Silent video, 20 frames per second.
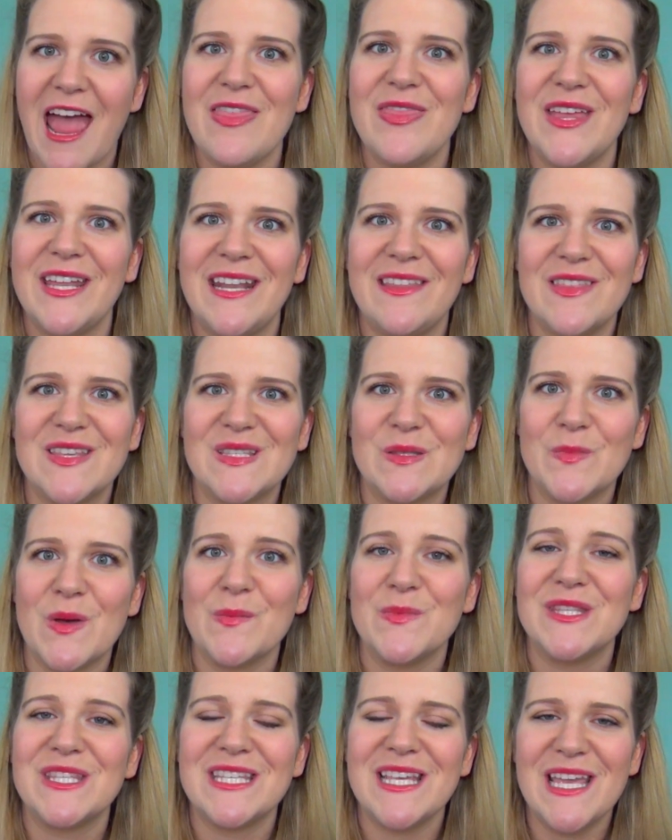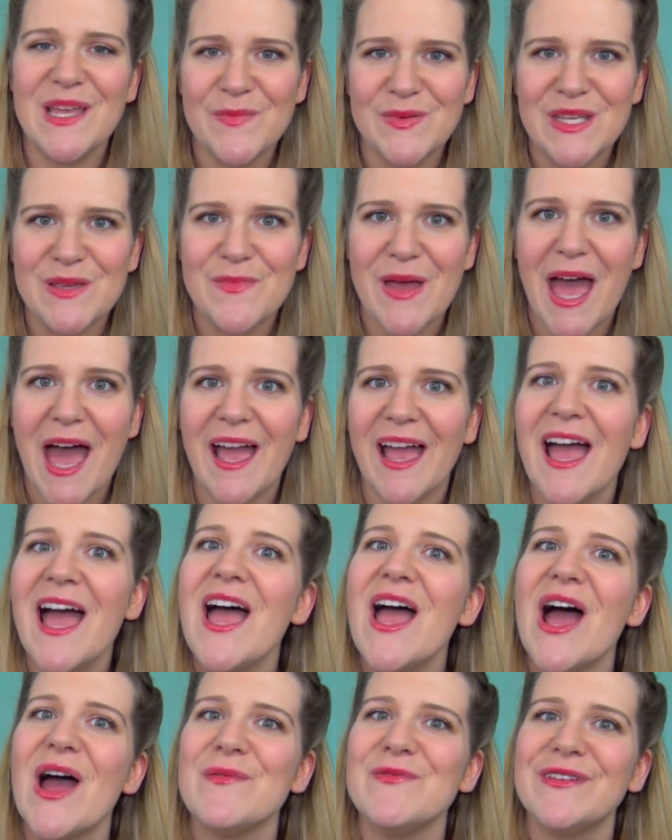And then in this month's Ipsy bag,
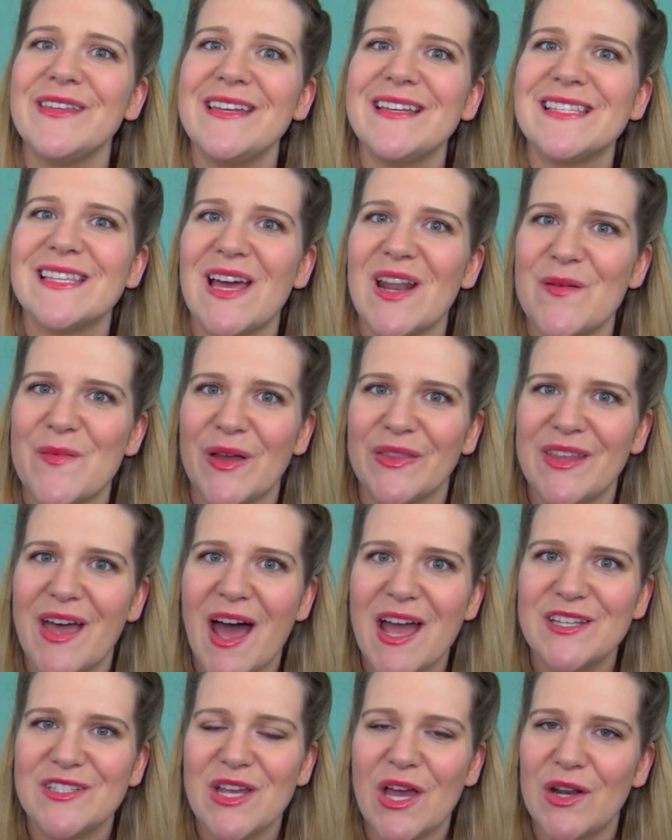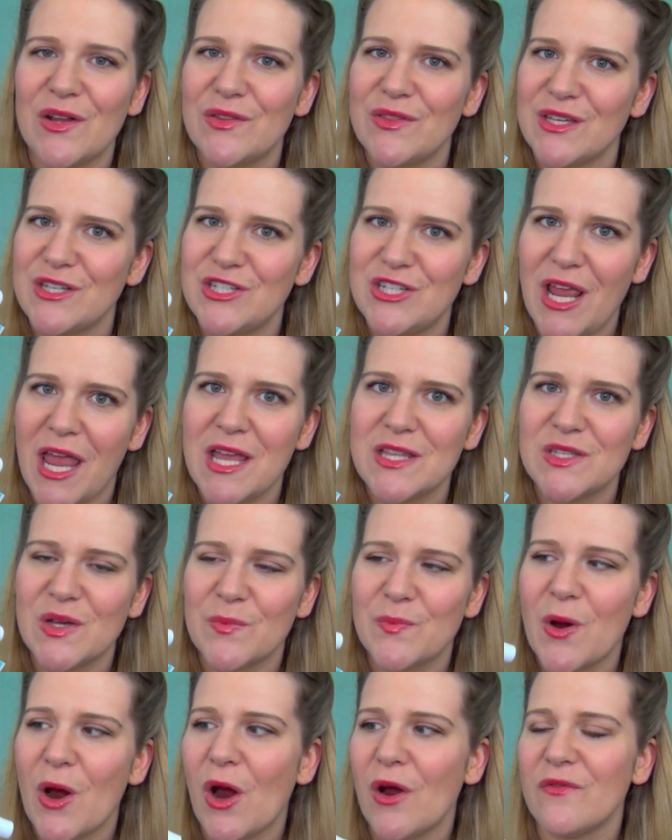I'm really excited about the eyeshadow. The shades
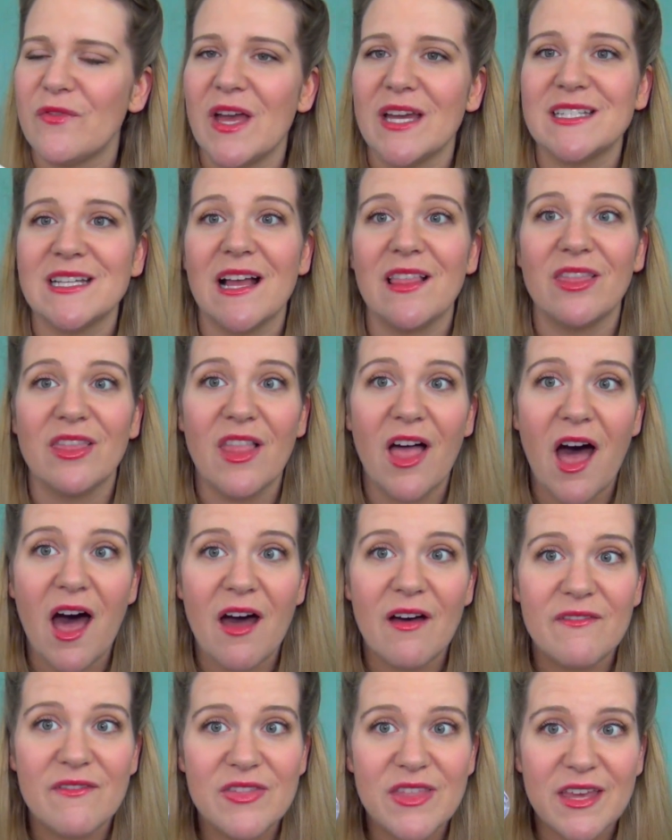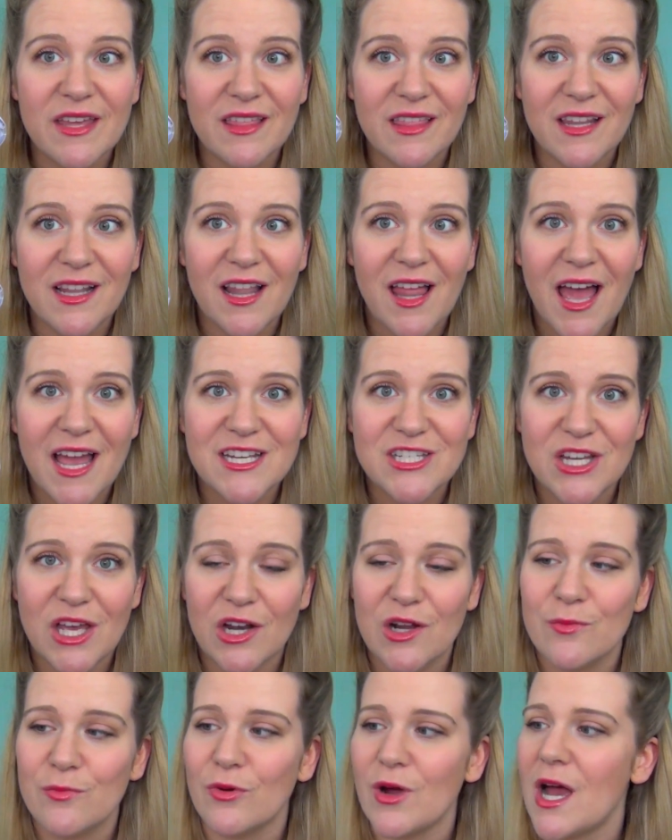are perfect. I love the little
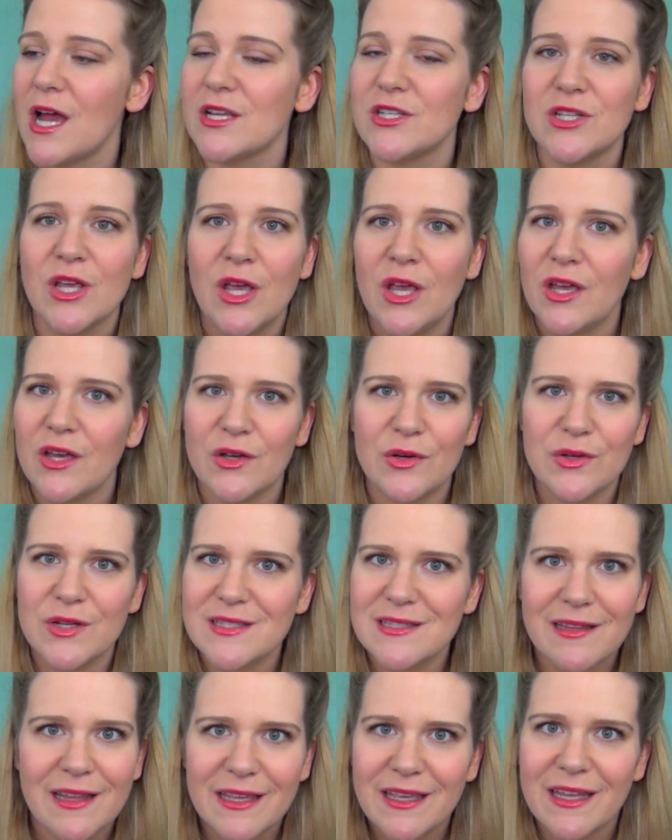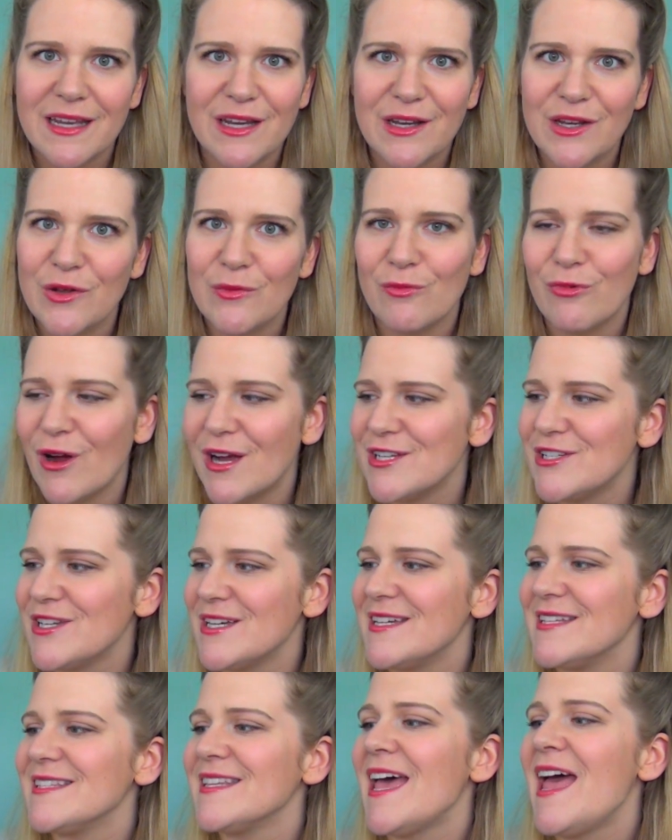eyeshadow brush. Who doesn't like getting new
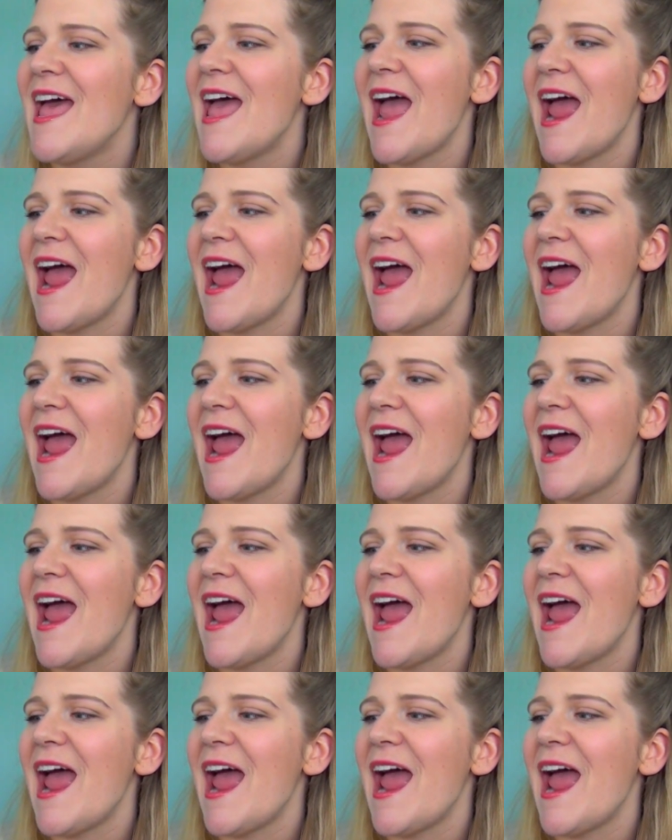brushes?